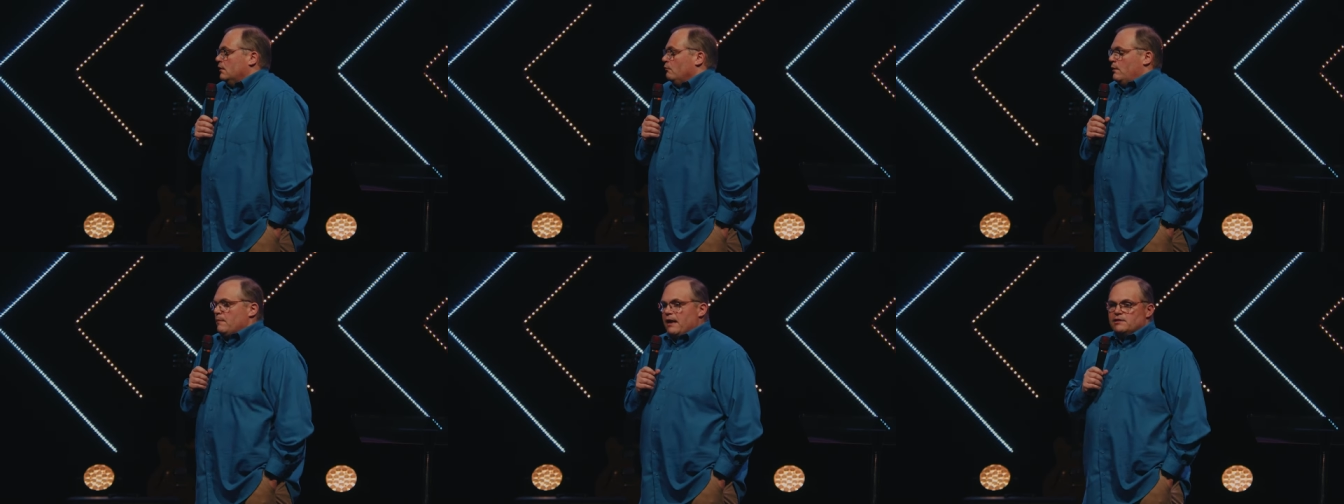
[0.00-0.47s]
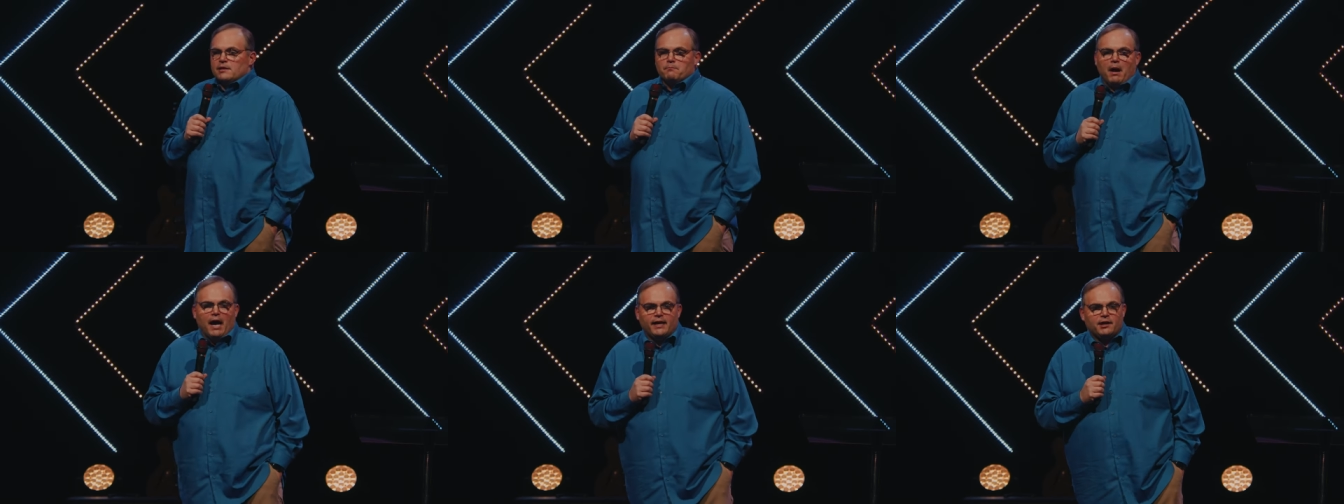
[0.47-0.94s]
We make
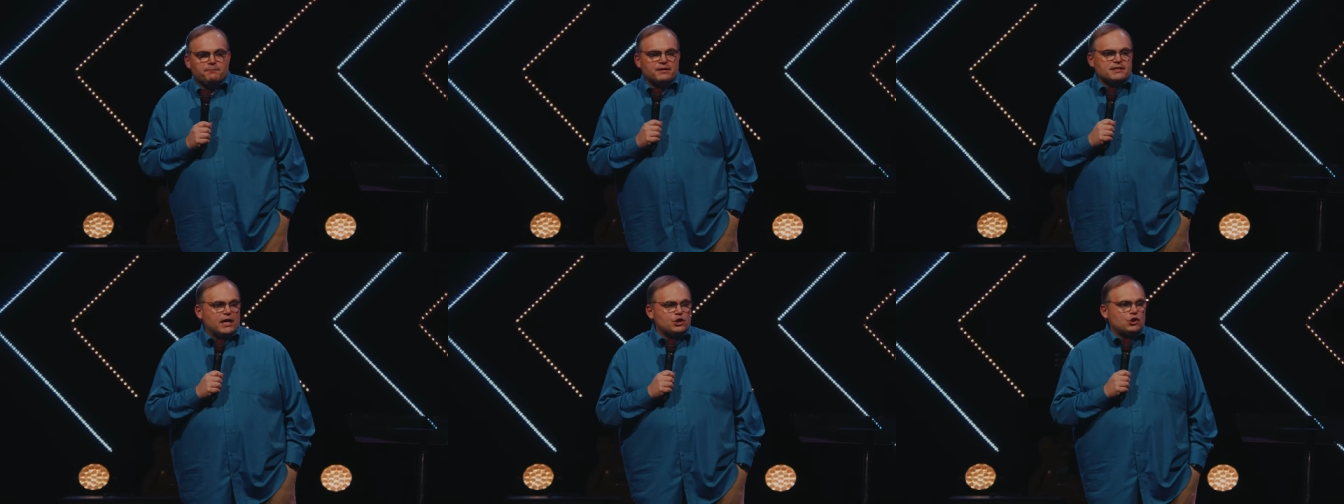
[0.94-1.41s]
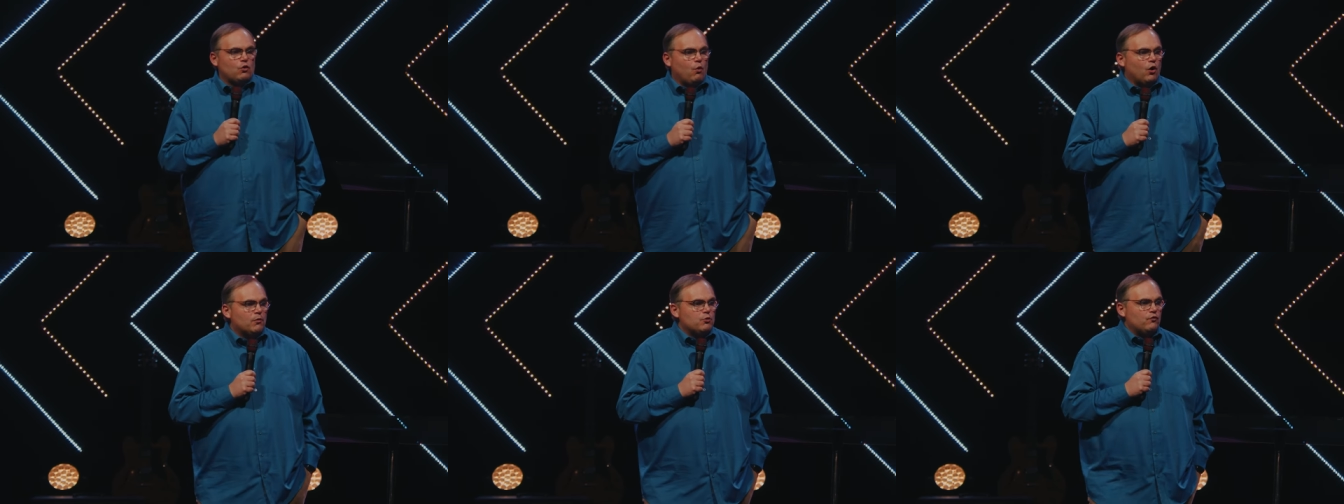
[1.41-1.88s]
demonic possession
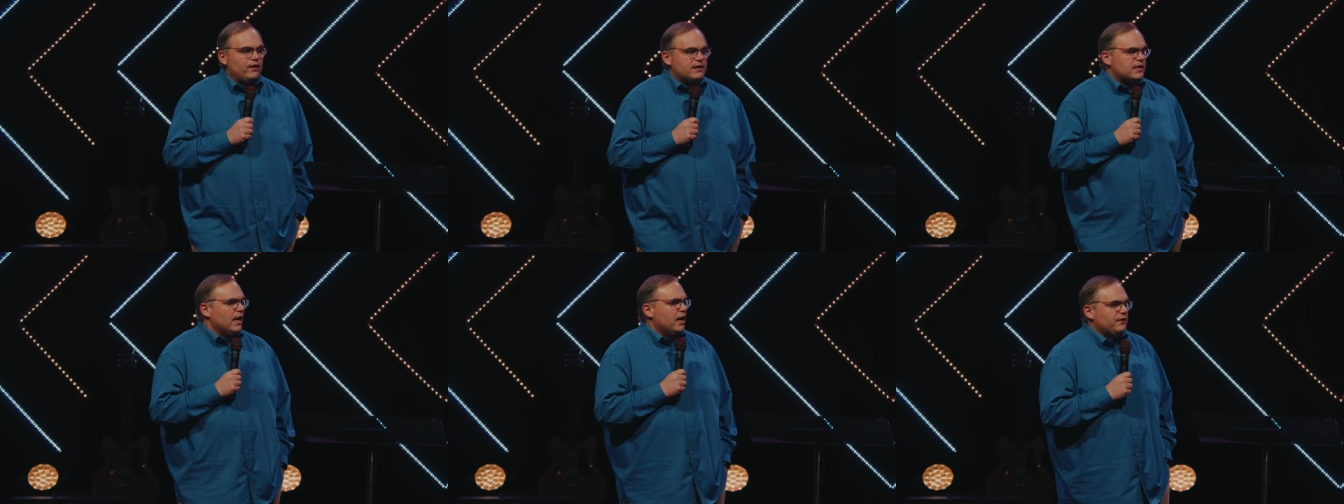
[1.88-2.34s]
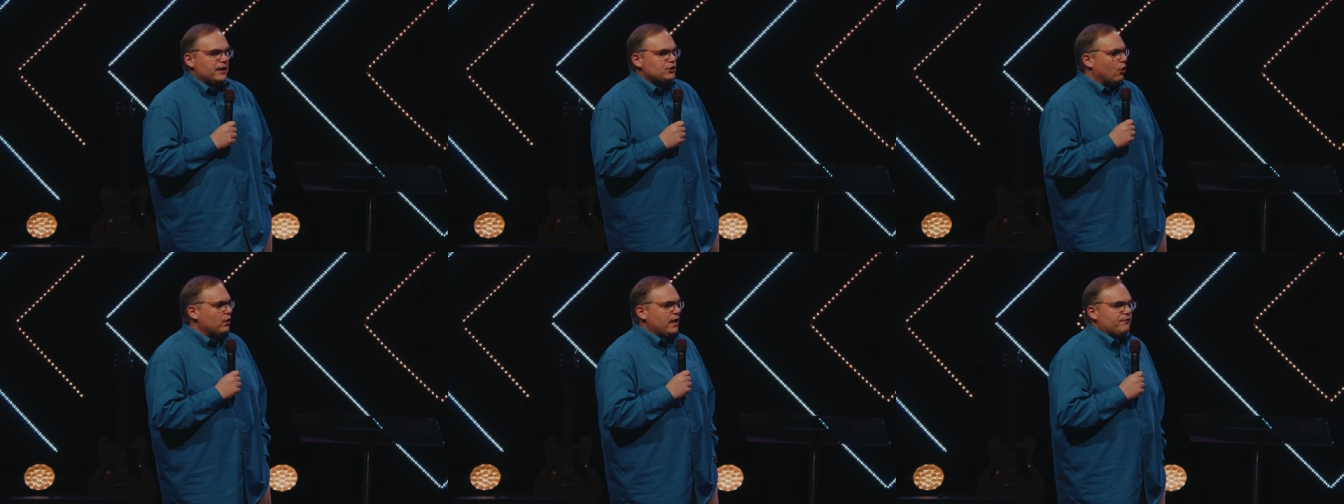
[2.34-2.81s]
horror movies. They
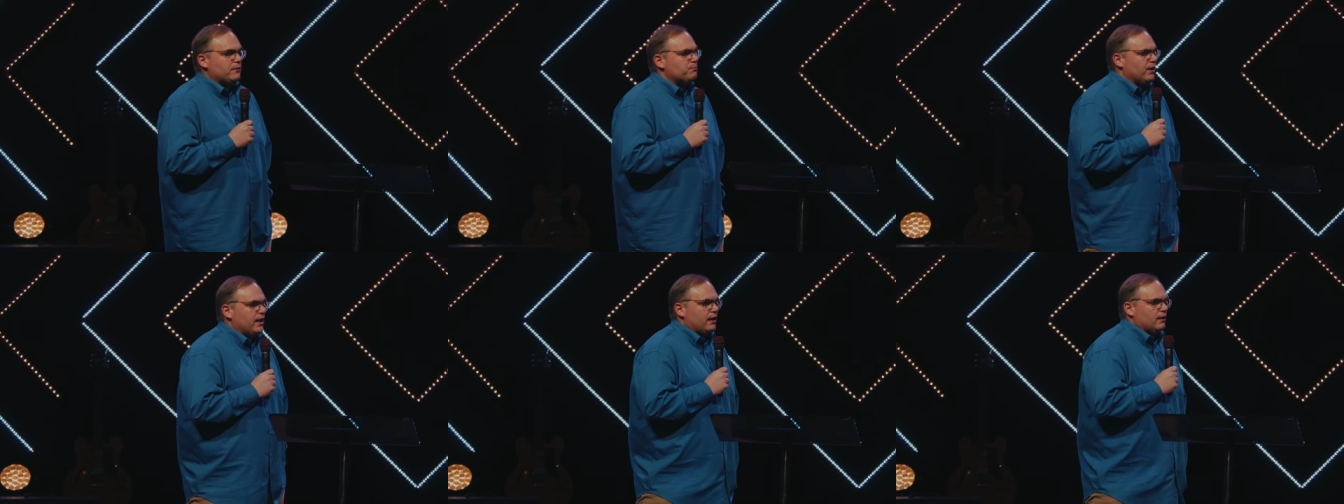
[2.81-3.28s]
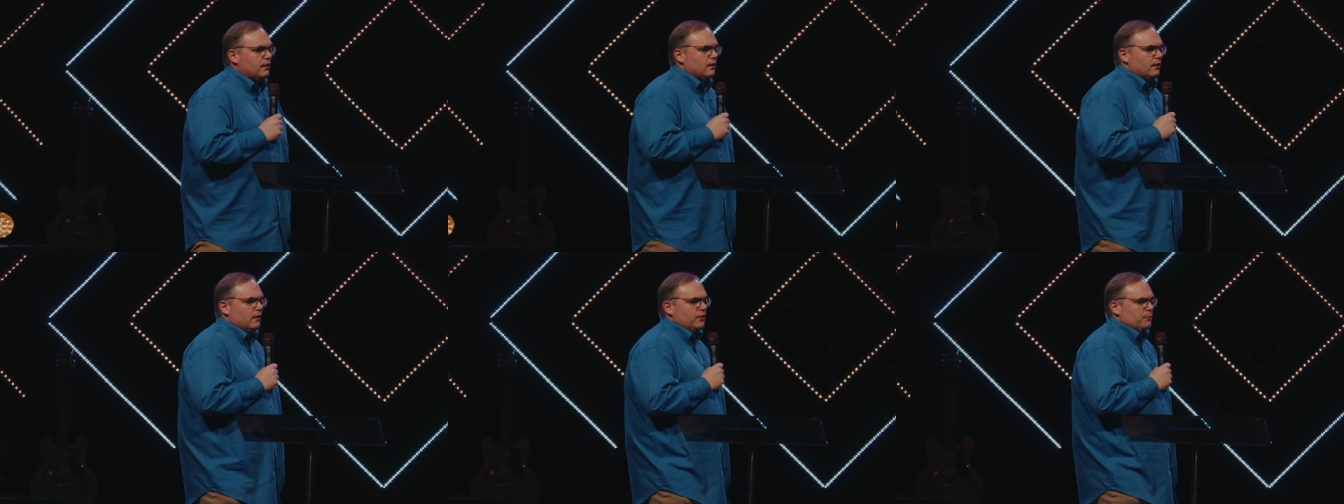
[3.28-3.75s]
don't even bring
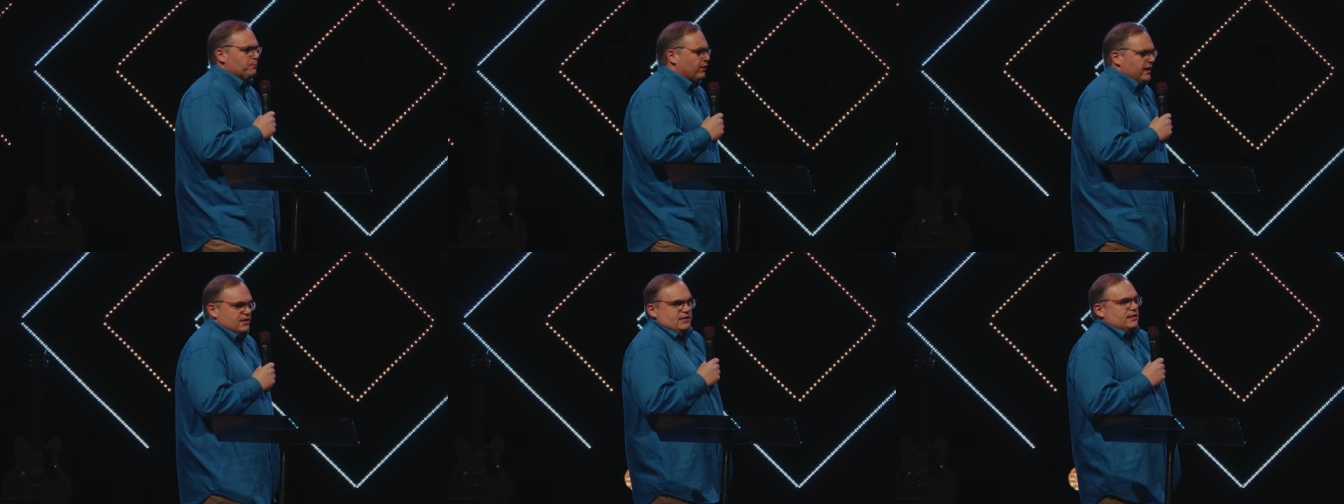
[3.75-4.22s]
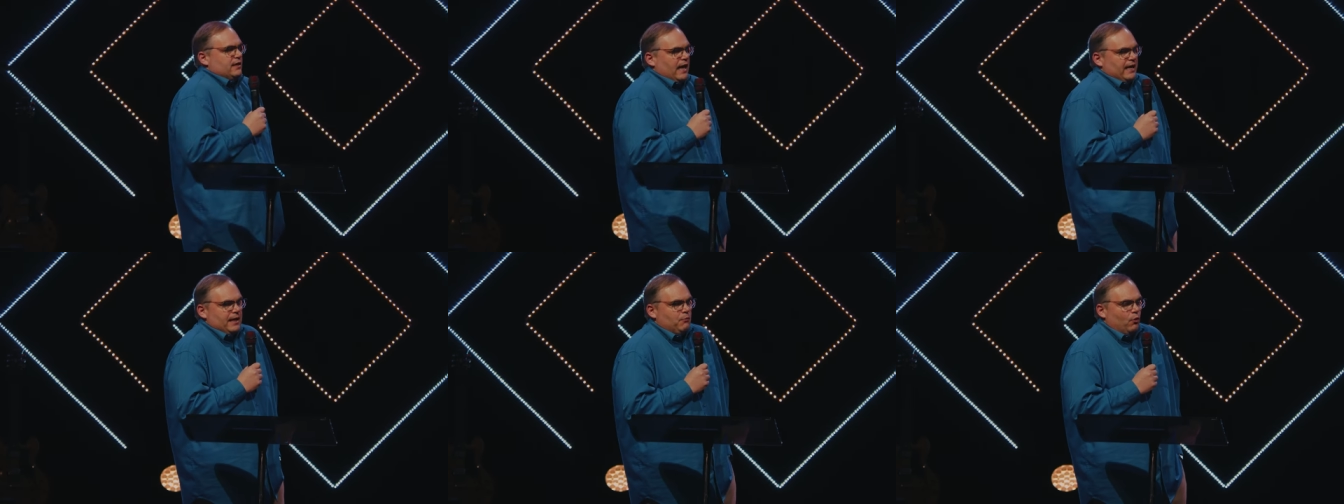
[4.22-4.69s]
the priest in
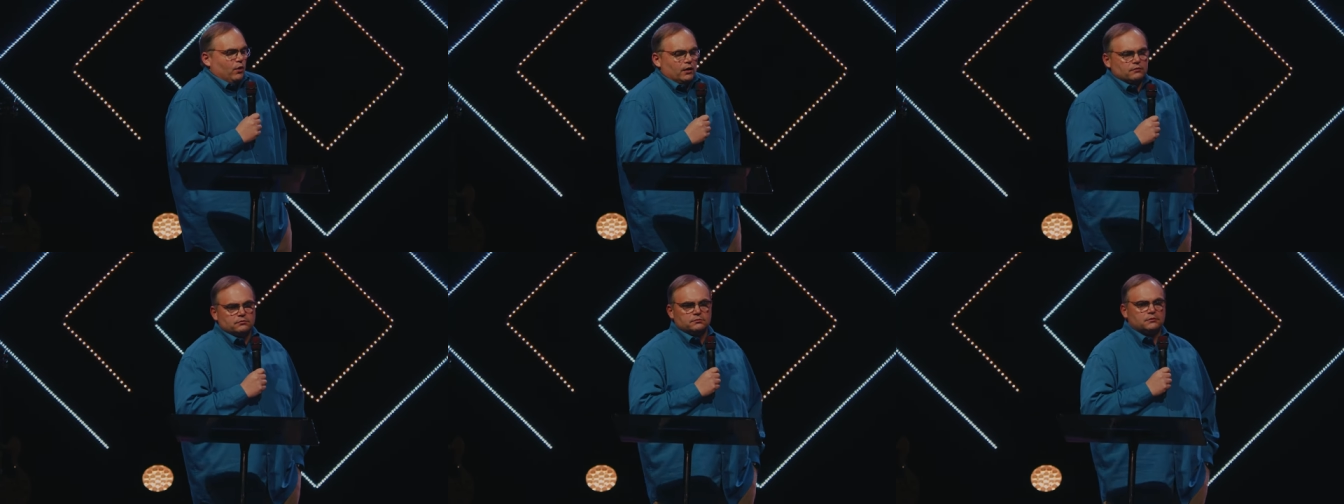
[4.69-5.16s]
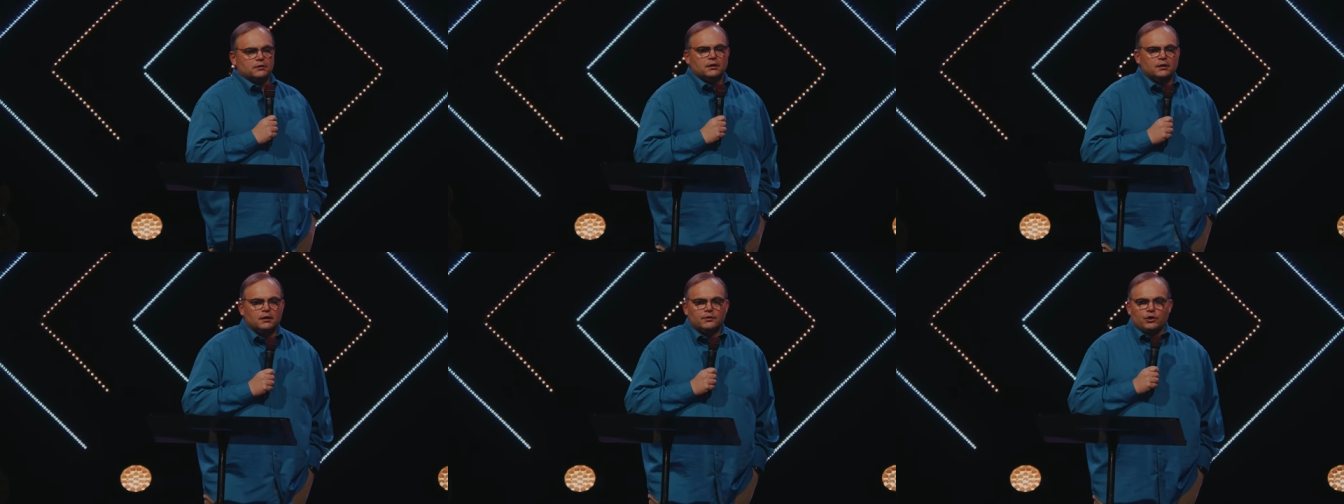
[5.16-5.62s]
anymore.
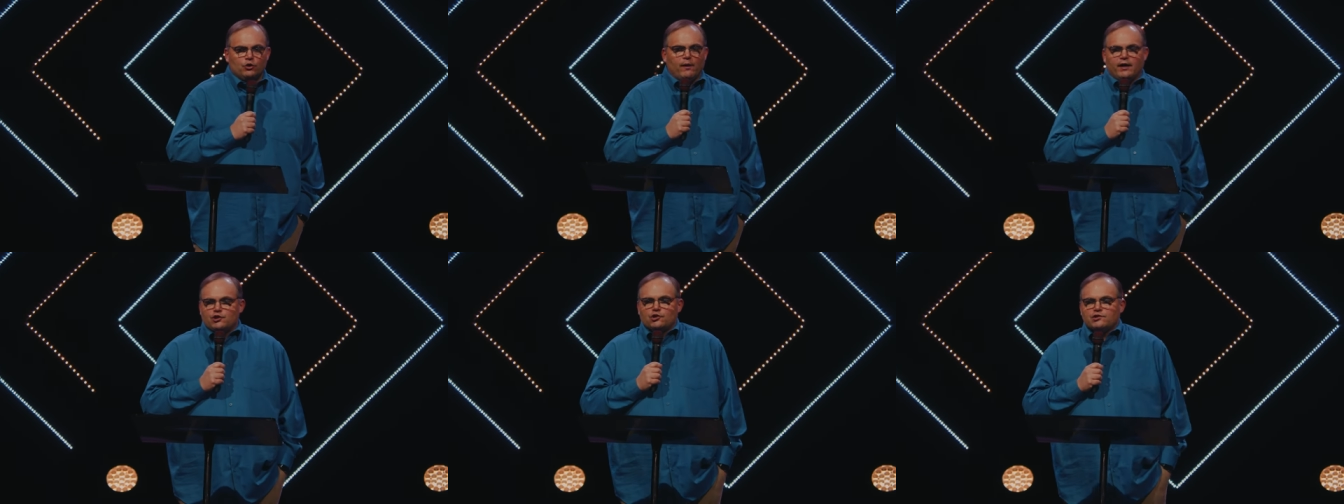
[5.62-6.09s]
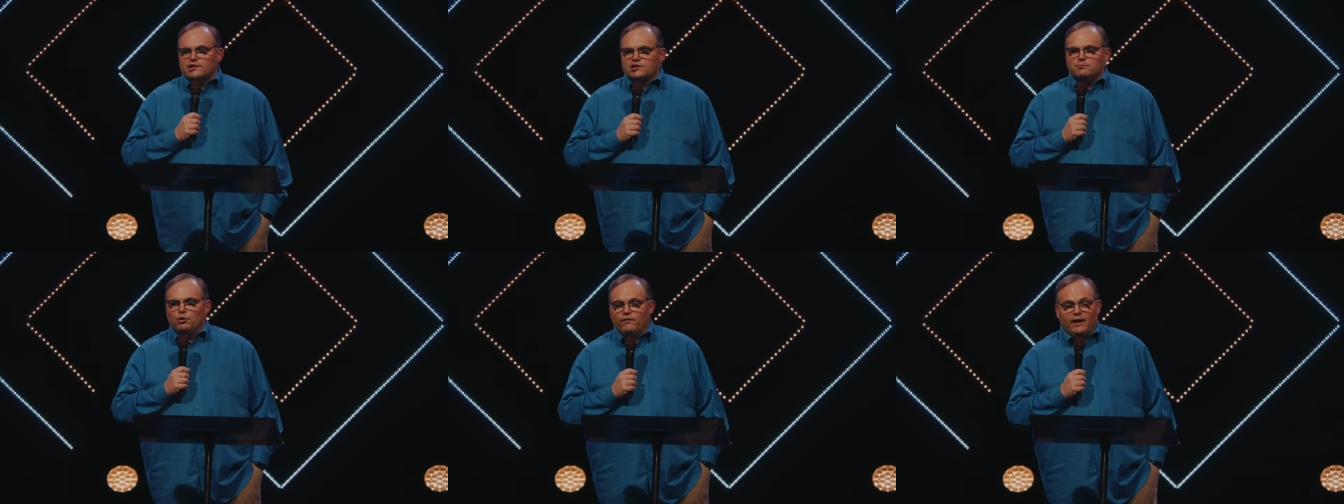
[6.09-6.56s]
The new Exorcist
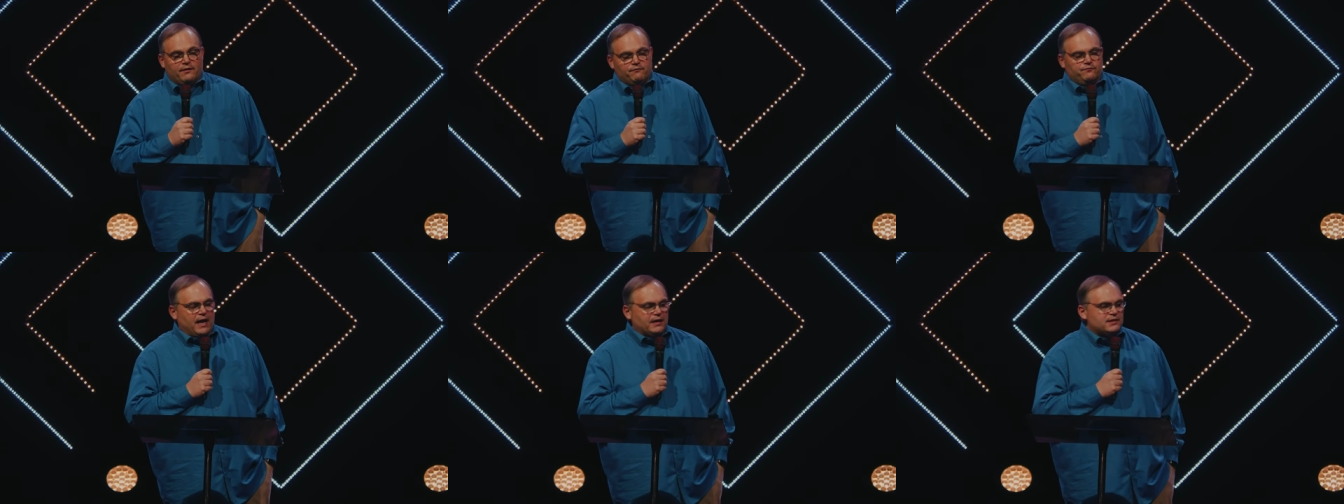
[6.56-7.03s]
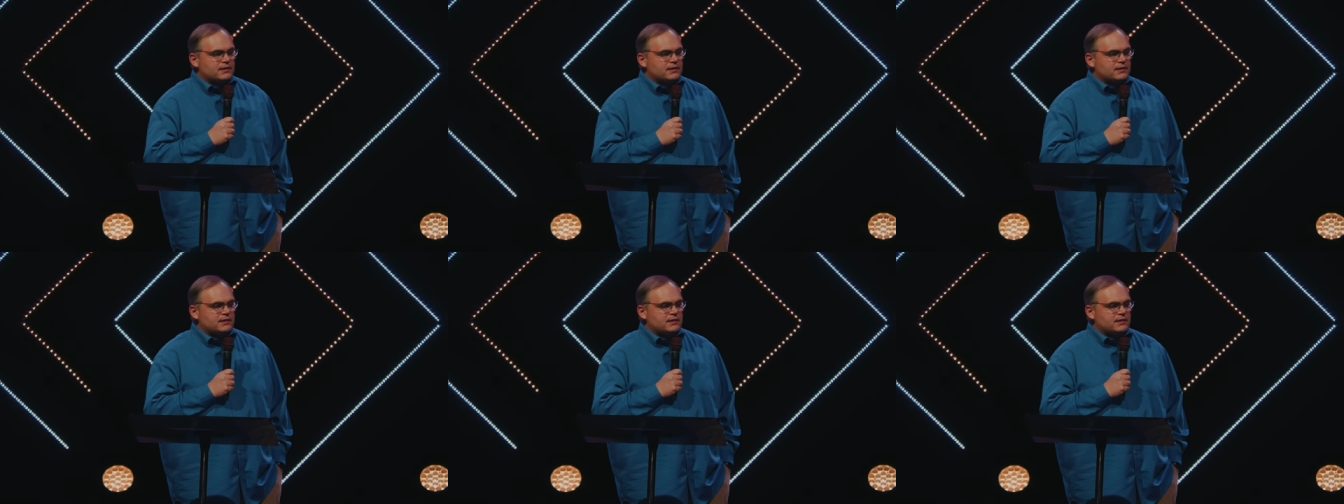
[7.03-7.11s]
movie, I've not